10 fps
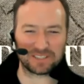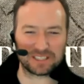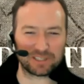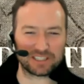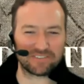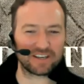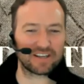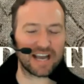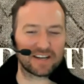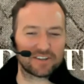
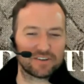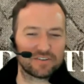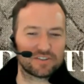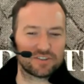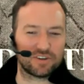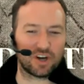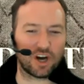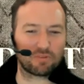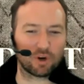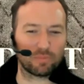specifically attitudes to
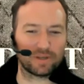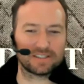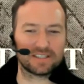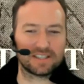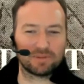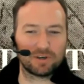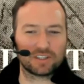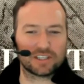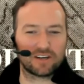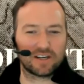non-Romans in the
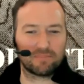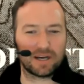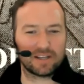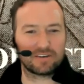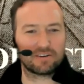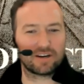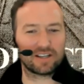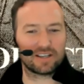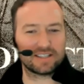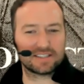military by literary
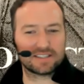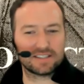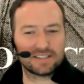elites?